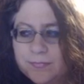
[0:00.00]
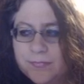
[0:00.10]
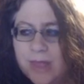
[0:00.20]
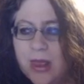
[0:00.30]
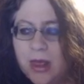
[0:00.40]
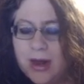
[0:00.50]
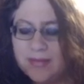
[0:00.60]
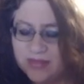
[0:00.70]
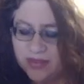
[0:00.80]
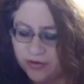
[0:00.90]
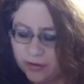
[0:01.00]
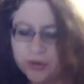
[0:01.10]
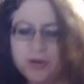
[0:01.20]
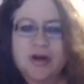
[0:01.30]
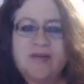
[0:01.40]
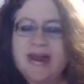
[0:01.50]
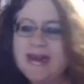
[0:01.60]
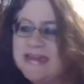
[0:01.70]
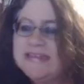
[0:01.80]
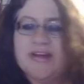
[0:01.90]
All right, then the third one you're going to write
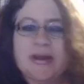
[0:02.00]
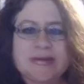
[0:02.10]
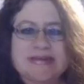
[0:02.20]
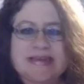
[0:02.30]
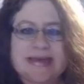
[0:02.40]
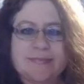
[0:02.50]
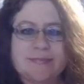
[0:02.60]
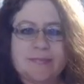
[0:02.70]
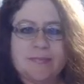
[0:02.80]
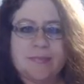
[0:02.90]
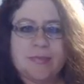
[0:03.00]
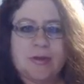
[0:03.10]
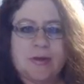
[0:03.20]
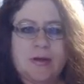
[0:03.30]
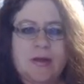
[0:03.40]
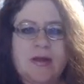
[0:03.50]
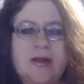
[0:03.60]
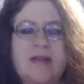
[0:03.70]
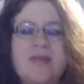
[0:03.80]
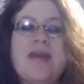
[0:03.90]
in is frequency.
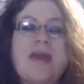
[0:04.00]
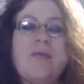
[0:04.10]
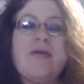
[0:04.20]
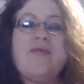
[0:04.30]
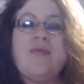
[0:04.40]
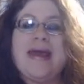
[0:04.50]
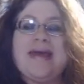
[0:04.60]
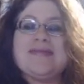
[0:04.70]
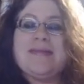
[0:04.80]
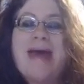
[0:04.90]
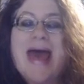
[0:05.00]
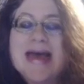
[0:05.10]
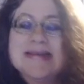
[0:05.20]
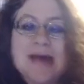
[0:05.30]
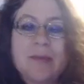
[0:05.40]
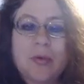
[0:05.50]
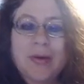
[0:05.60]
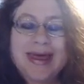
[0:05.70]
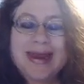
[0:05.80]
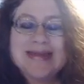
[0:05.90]
The number of waves that pass a
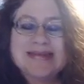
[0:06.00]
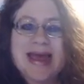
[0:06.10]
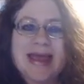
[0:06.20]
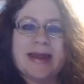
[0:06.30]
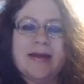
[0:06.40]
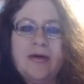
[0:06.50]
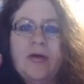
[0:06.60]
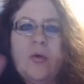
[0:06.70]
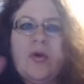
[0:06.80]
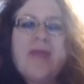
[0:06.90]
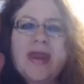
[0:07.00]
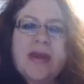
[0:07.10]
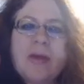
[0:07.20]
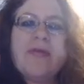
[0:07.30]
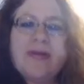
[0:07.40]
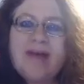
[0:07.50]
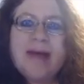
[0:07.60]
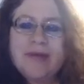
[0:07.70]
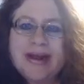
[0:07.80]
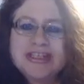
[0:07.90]
point in a second, or the number of
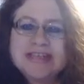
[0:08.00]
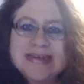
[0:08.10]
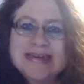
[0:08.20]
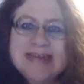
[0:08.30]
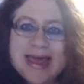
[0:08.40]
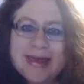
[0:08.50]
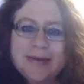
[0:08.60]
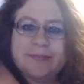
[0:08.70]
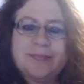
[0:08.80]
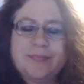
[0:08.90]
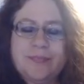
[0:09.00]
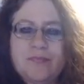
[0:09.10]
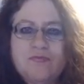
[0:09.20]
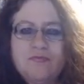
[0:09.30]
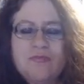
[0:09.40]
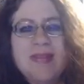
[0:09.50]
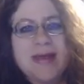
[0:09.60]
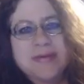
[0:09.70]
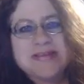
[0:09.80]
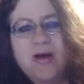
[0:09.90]
vibrations in a second,
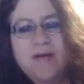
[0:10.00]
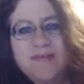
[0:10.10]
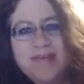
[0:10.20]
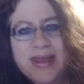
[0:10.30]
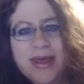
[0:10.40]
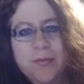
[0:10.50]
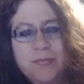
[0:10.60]
like we saw in the video.